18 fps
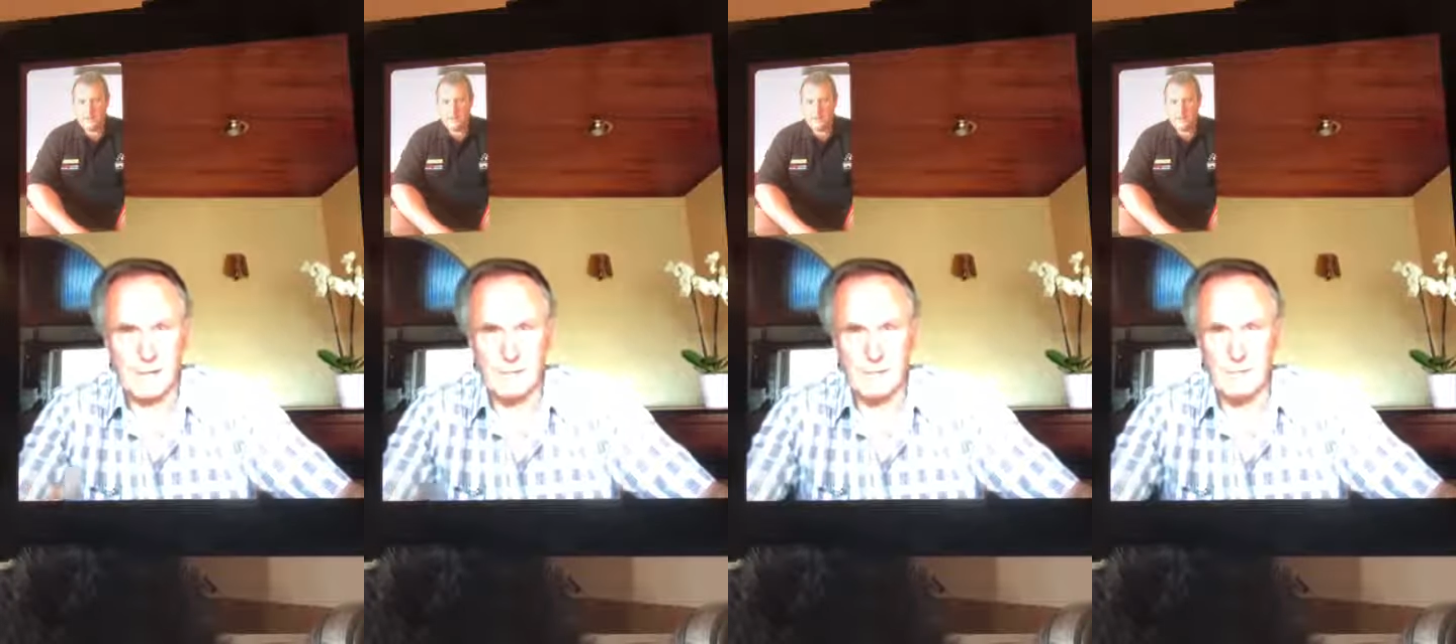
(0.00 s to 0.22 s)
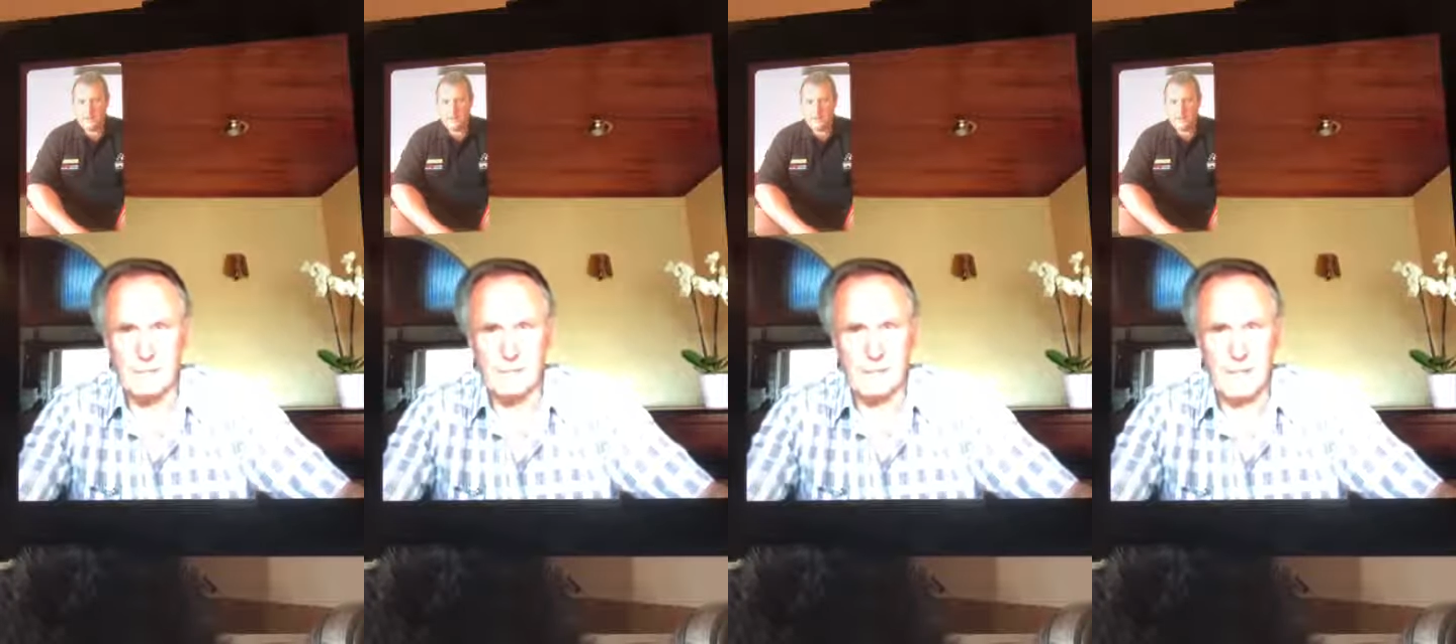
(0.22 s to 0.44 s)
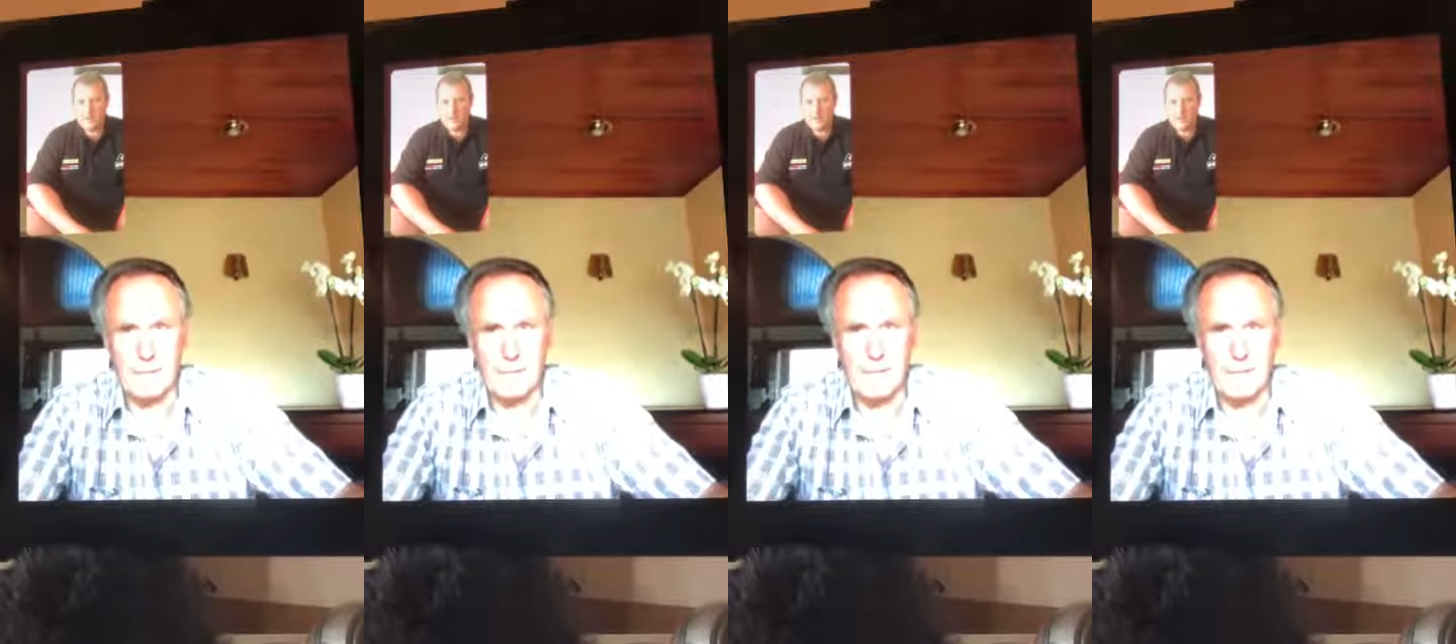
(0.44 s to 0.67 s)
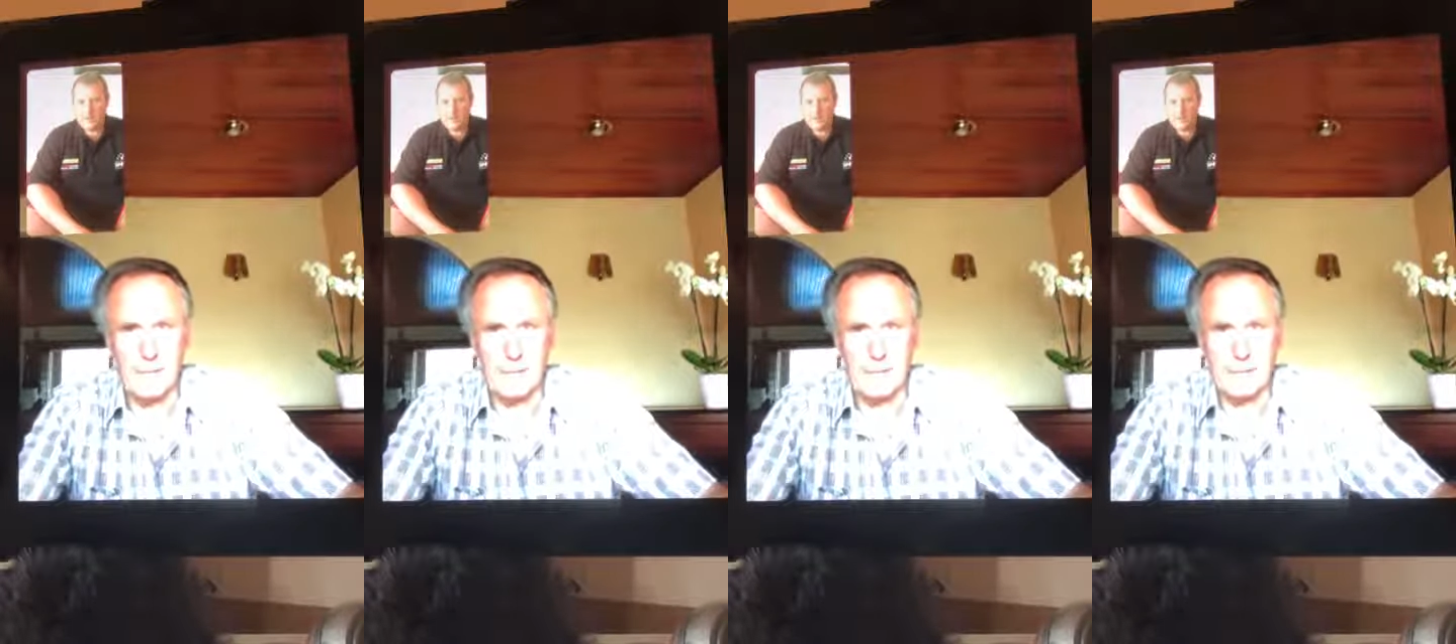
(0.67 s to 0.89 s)
So I
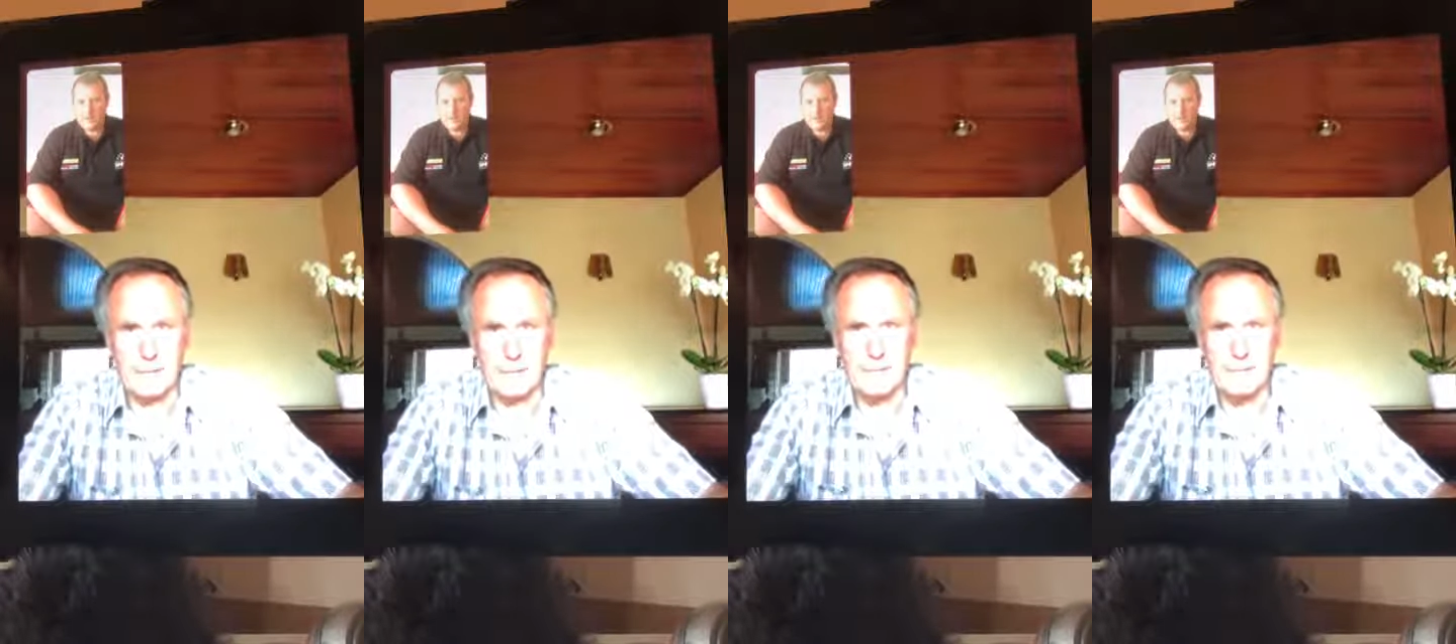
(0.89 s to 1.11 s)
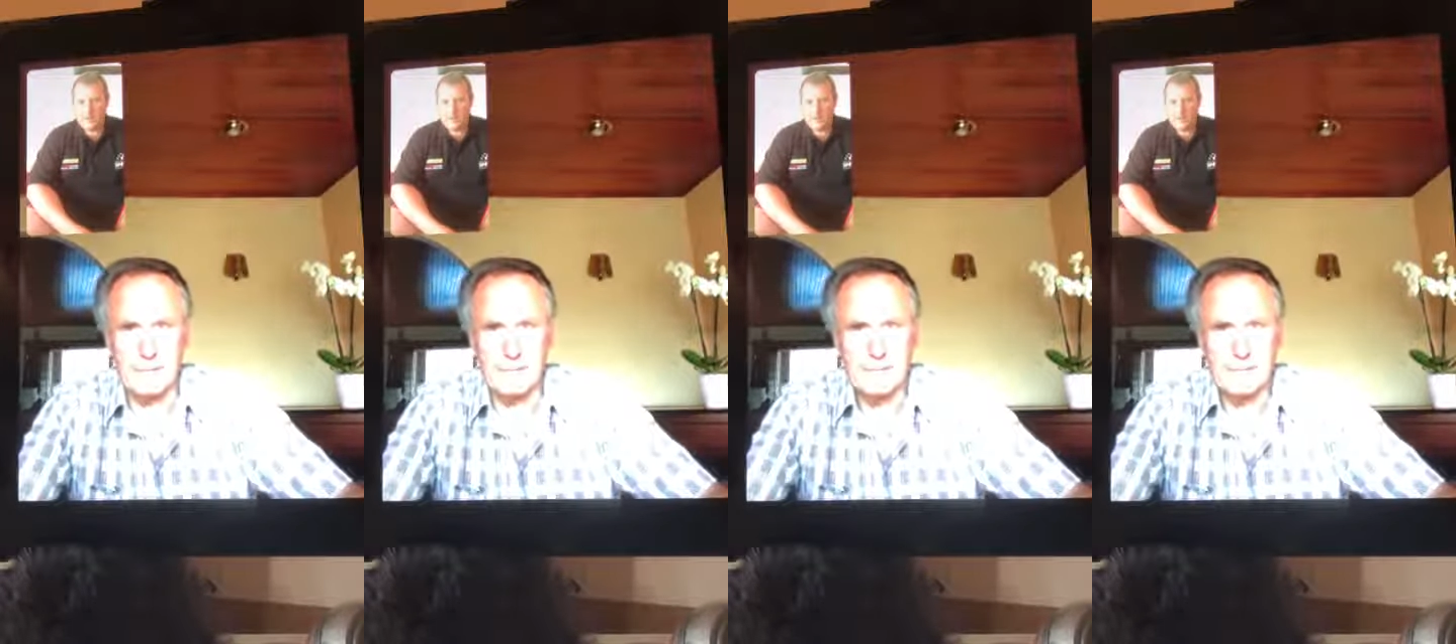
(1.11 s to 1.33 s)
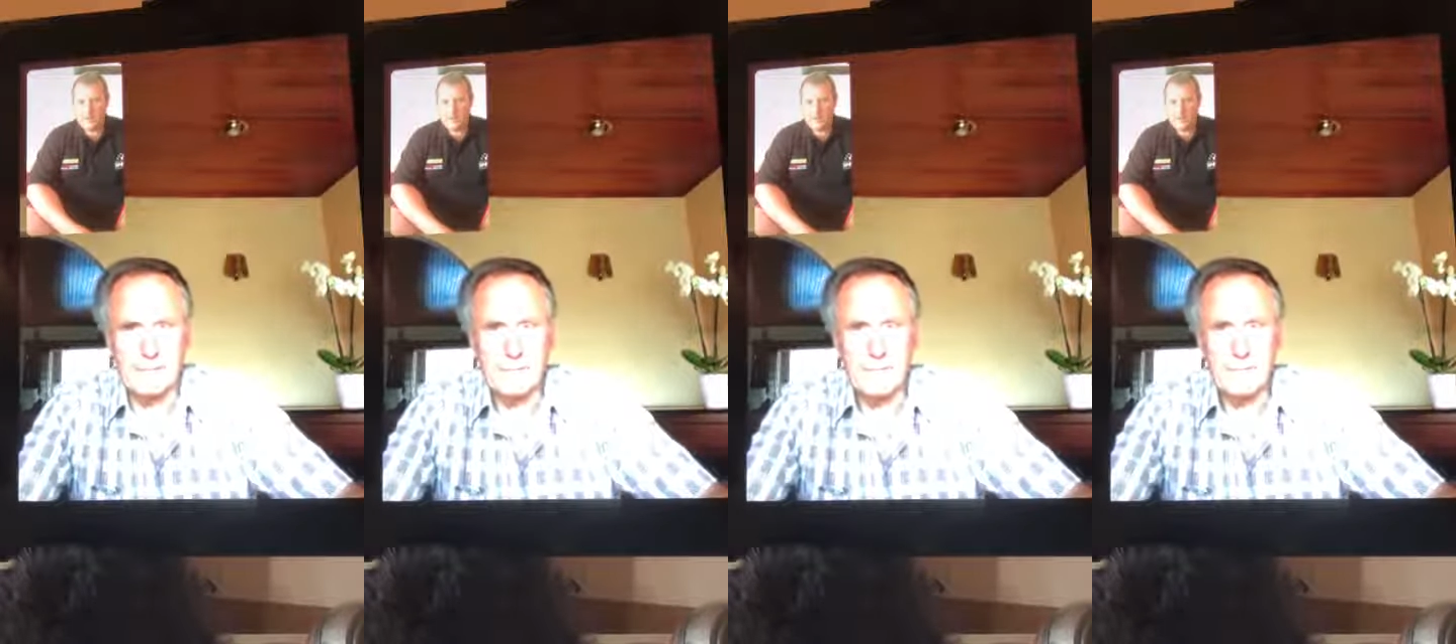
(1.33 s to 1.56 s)
bought it and